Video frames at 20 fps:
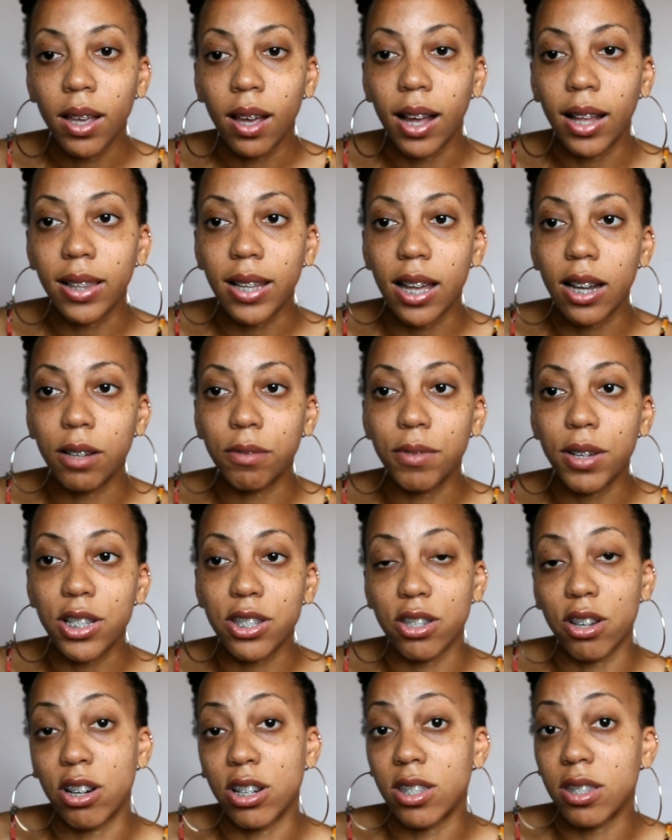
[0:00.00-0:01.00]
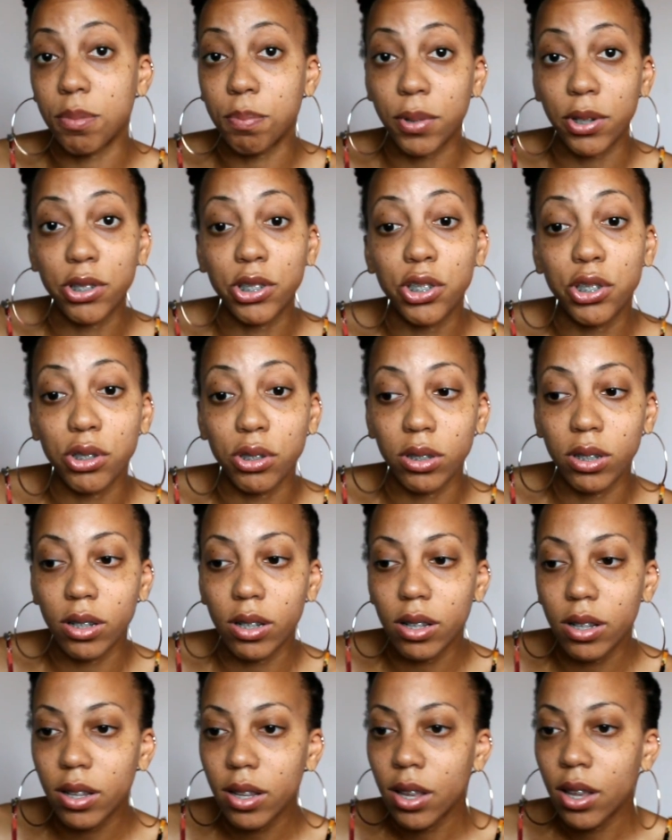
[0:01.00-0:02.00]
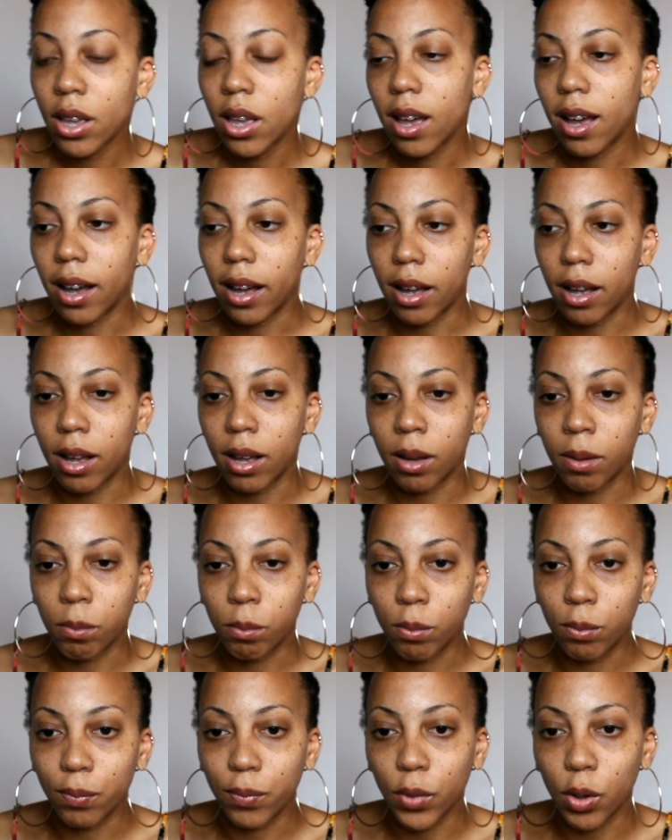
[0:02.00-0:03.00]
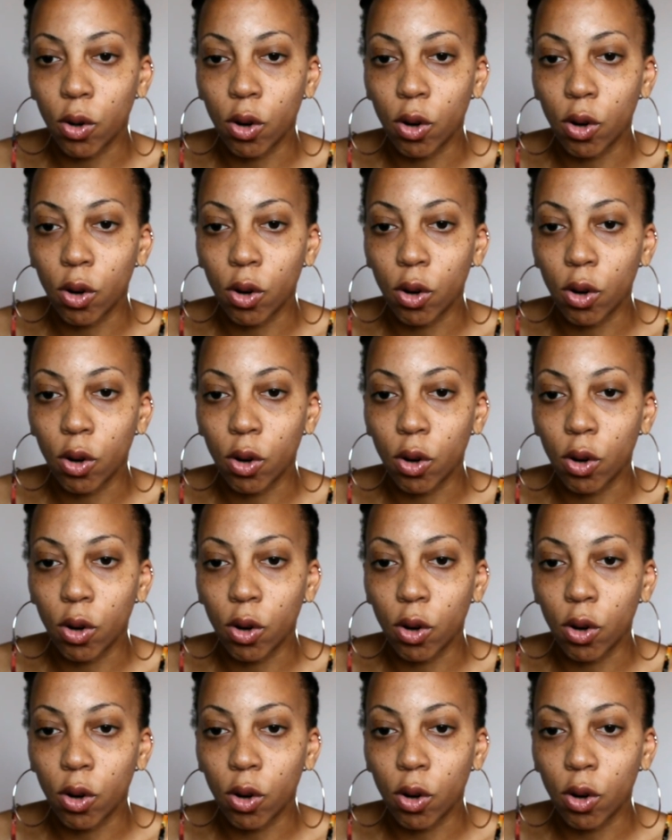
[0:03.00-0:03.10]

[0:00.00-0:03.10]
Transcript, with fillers: a lot of us are spiritual um,